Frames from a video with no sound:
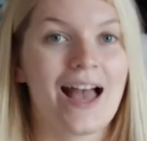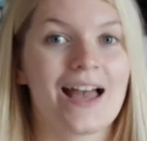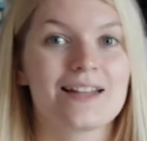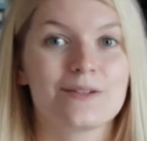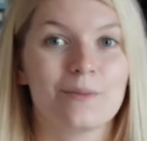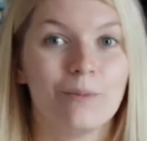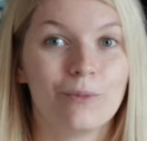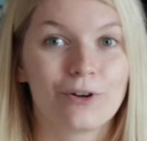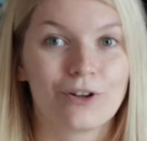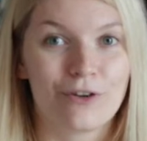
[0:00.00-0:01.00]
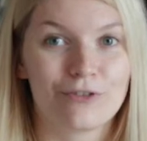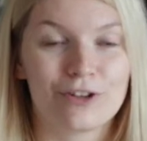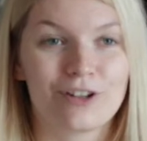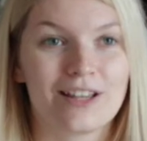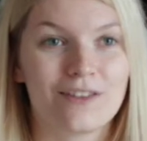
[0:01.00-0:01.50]
And
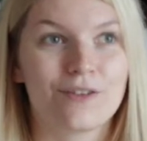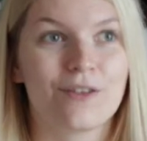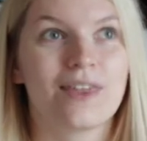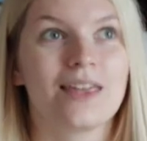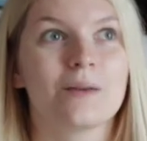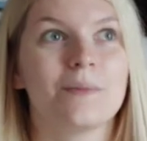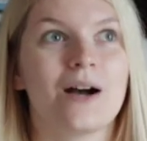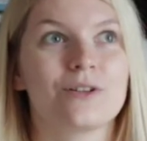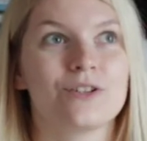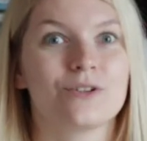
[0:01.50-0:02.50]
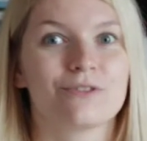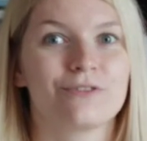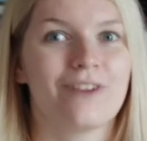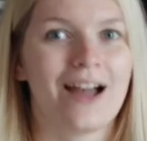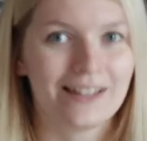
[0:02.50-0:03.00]
moreover, if you think about your
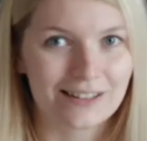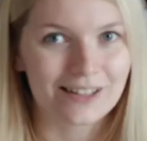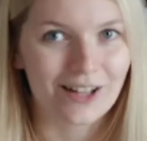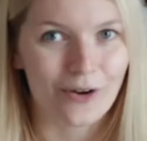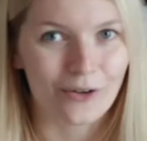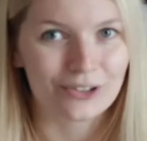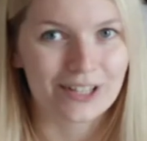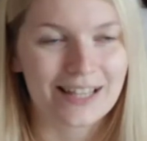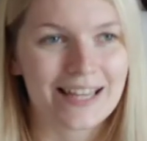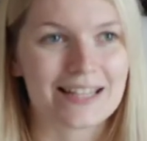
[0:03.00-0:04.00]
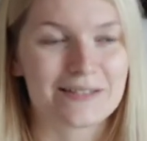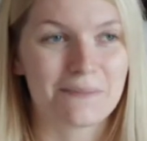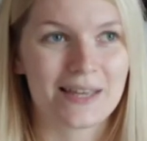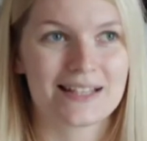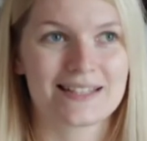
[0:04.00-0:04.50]
final goal, it
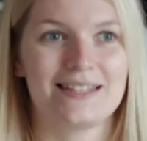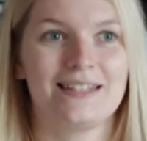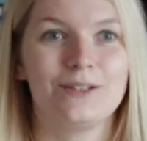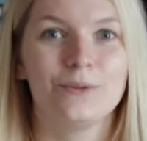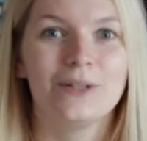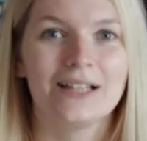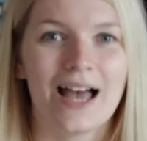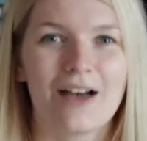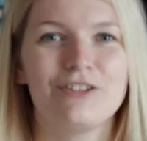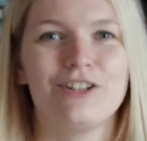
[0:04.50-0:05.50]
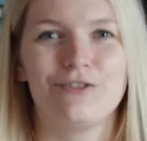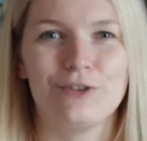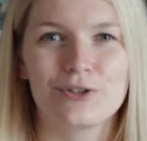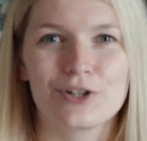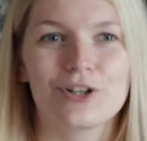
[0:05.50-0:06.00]
means that you will have in the
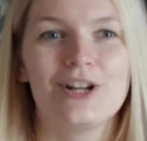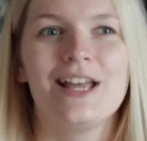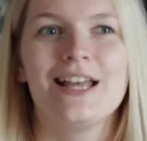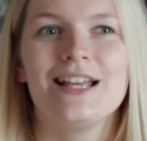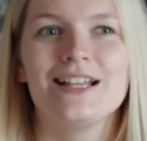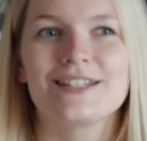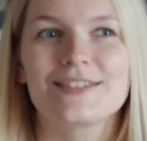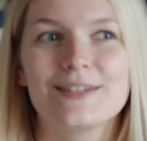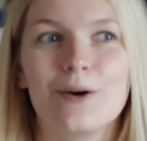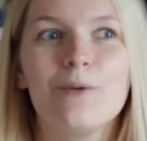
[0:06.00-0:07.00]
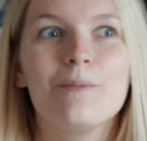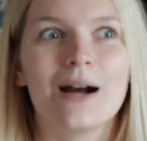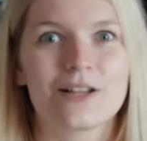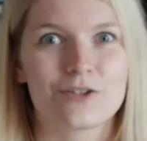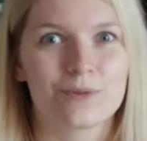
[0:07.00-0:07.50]
future so
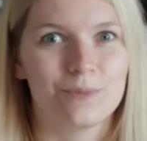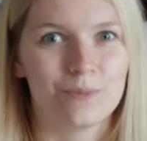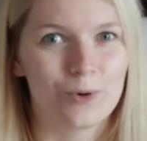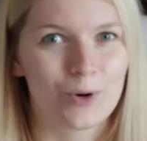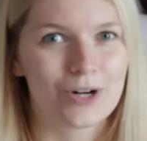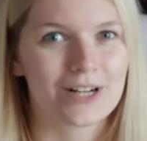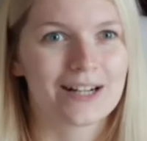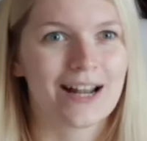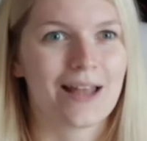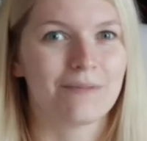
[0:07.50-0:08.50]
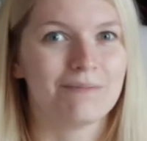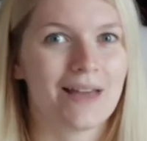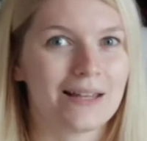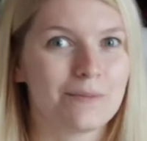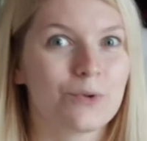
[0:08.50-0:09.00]
much more and
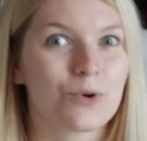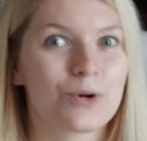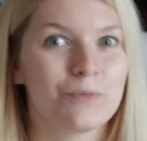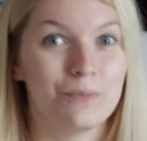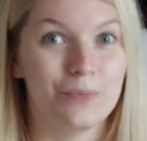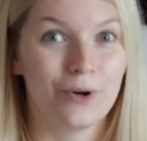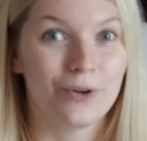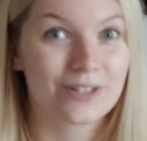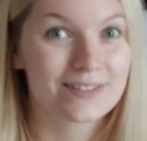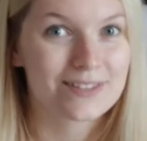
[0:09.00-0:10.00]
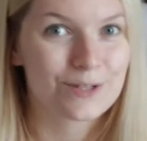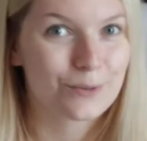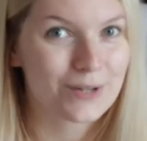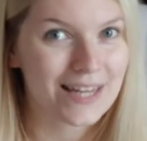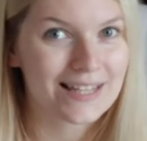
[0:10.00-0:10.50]
many more books to
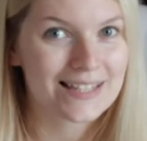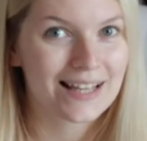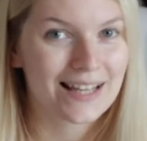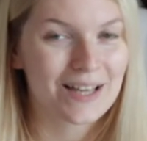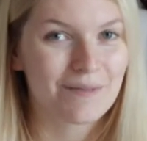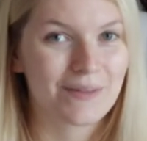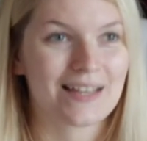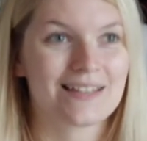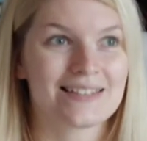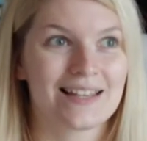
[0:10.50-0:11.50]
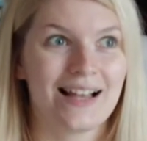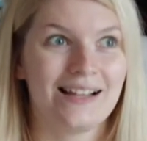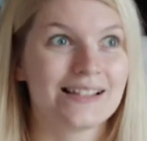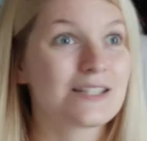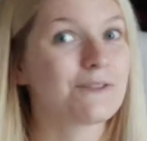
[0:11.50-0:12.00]
read, because
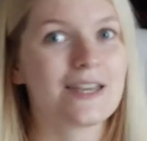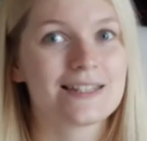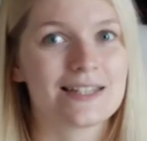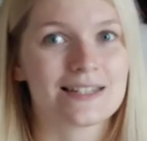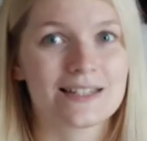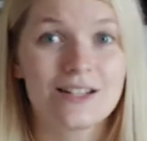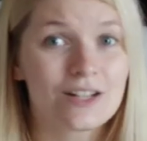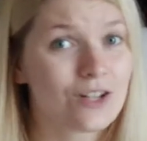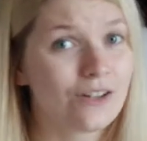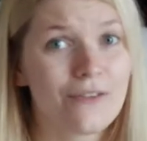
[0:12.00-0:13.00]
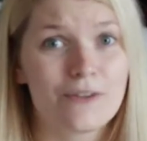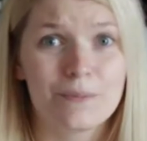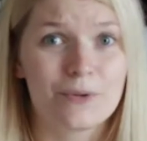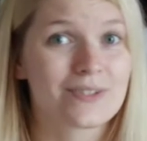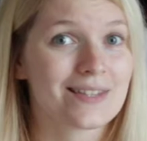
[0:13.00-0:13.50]
let's face it, not all of the
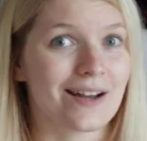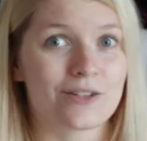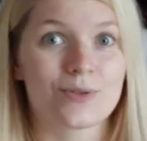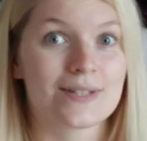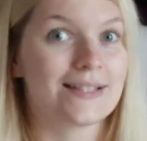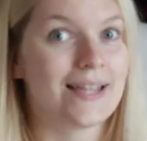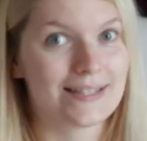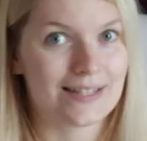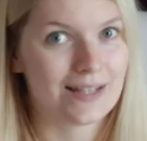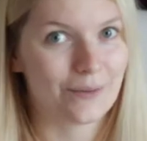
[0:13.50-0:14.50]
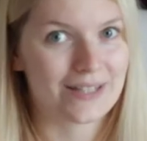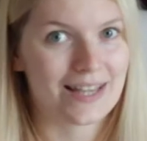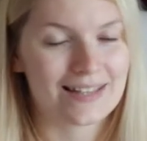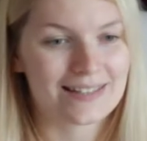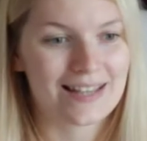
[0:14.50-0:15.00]
books are translated
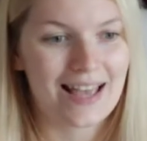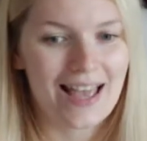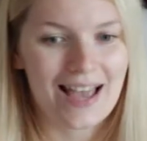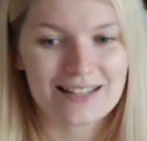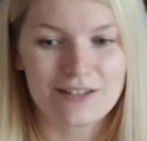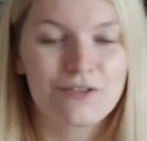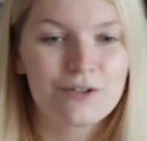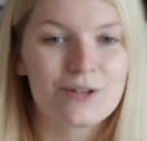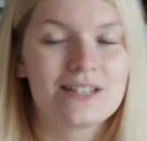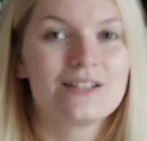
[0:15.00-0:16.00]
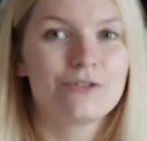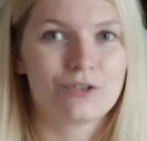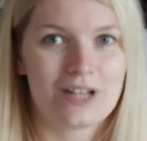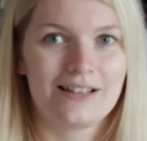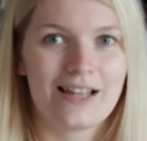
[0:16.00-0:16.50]
nowadays. And if you read in a
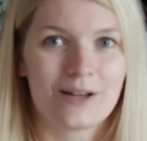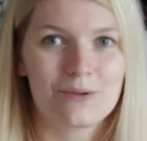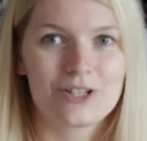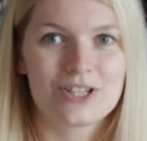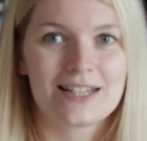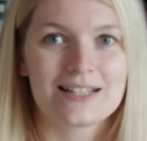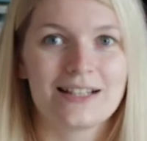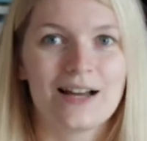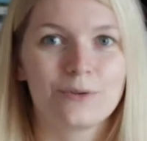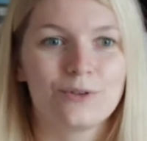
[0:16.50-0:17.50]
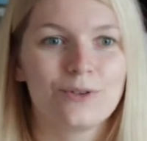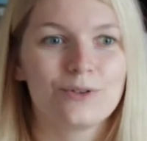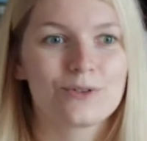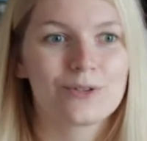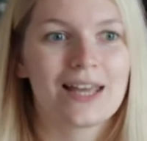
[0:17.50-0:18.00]
foreign language, it allows you
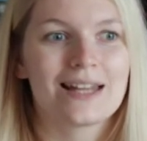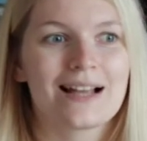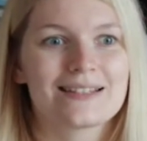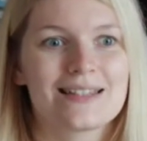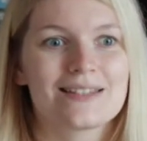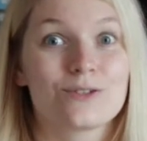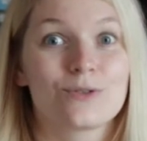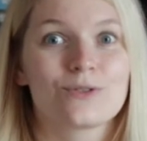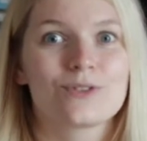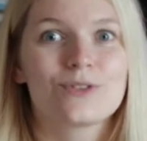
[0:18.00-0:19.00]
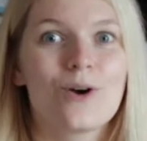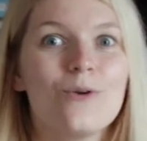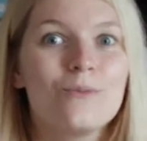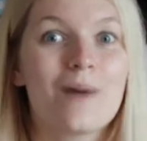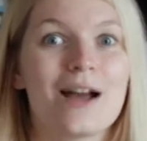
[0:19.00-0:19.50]
to get access to
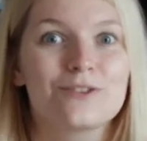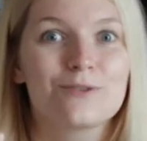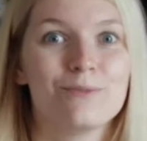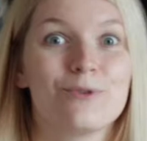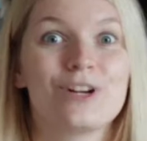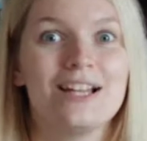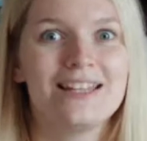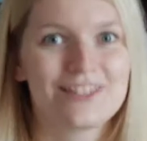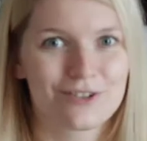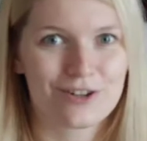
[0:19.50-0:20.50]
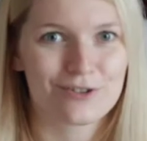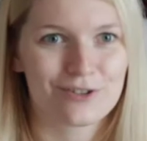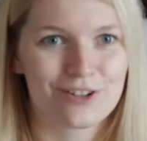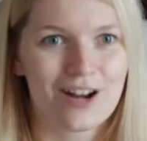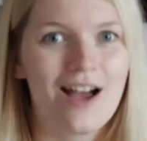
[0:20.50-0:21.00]
so much more
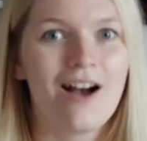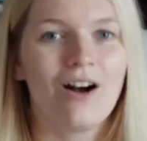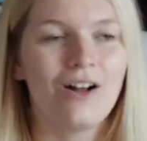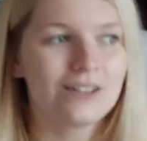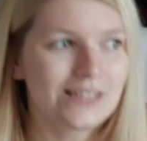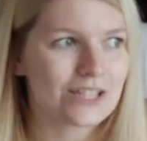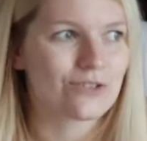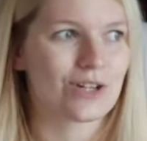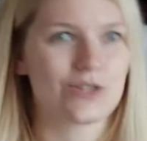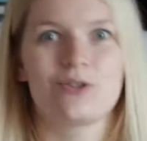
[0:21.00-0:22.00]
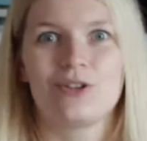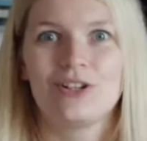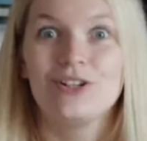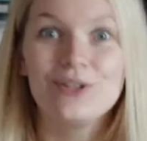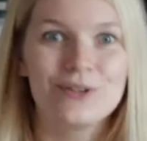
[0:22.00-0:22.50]
literature, old literature,
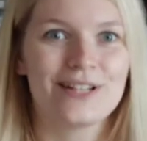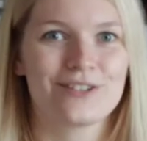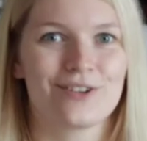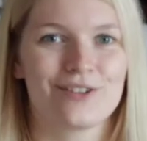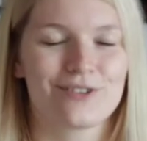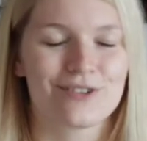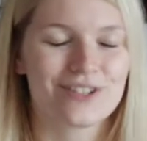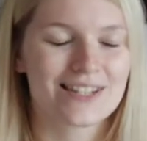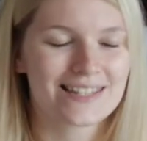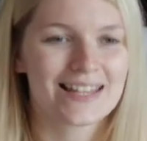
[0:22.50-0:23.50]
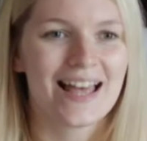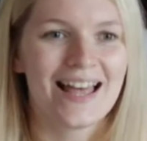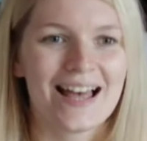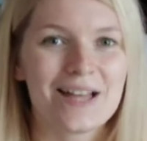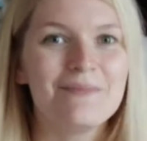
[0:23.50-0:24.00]
new literature, just
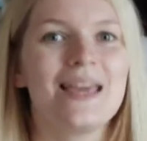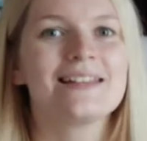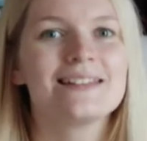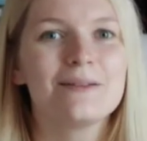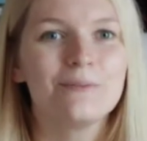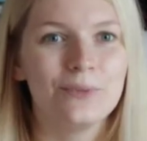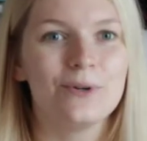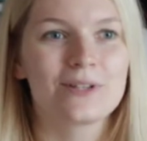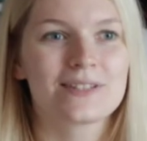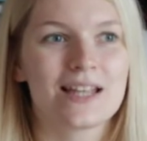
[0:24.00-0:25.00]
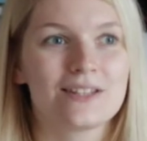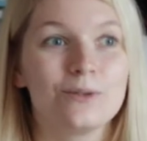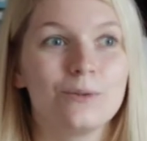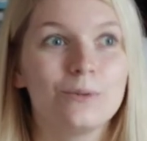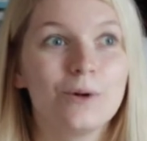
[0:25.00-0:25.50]
amazing books that
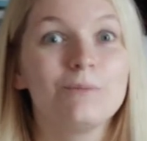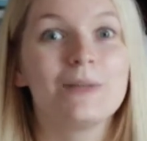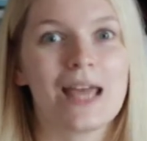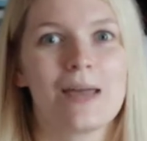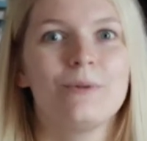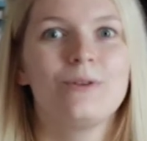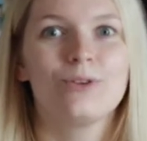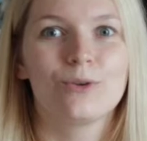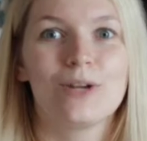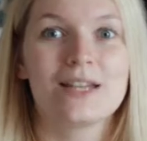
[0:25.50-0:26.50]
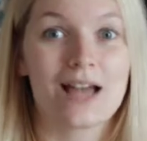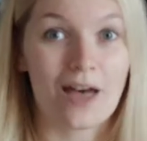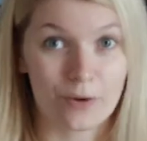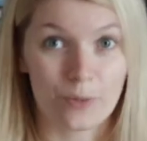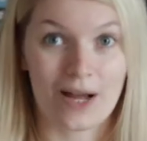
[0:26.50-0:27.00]
you won't be able to read
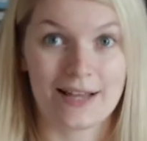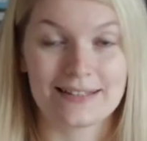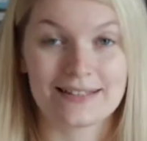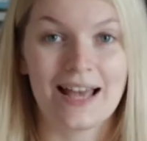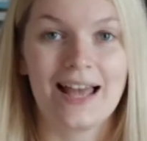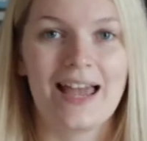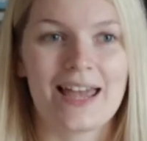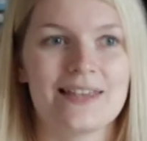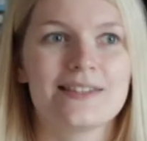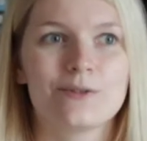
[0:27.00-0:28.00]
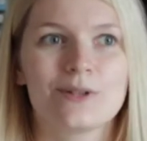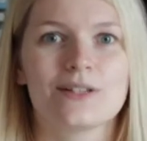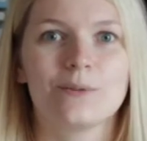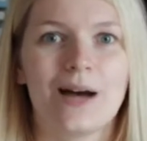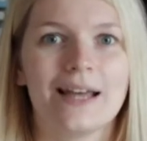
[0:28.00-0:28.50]
otherwise. And that's the
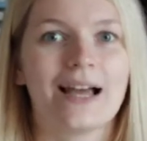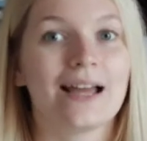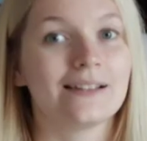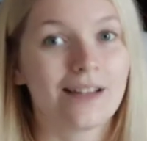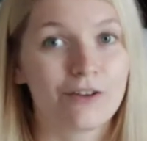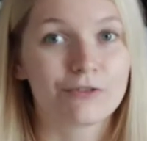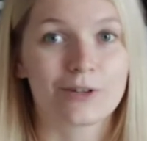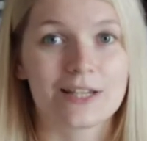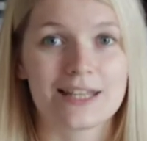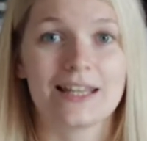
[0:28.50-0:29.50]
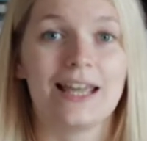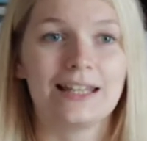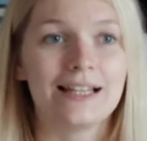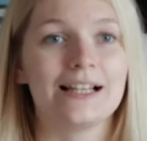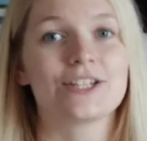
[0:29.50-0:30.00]
reason why I love reading
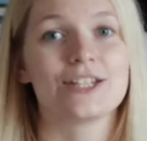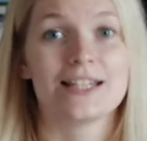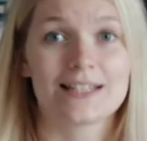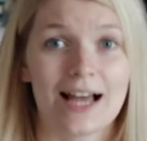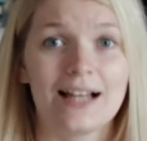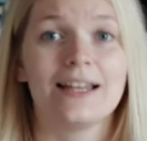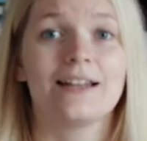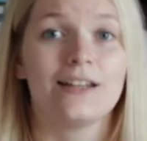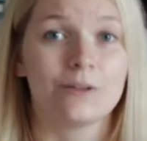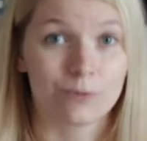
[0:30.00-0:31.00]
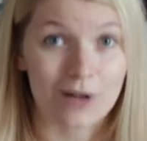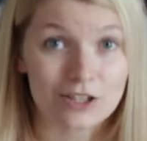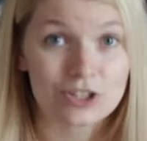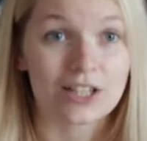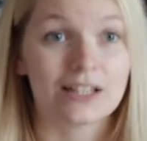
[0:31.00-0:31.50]
in English, in Italian, in
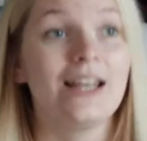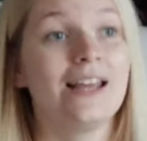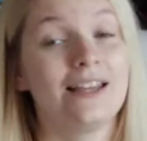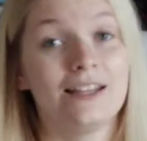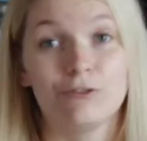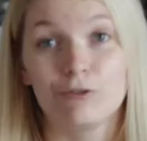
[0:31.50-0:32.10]
Russian, in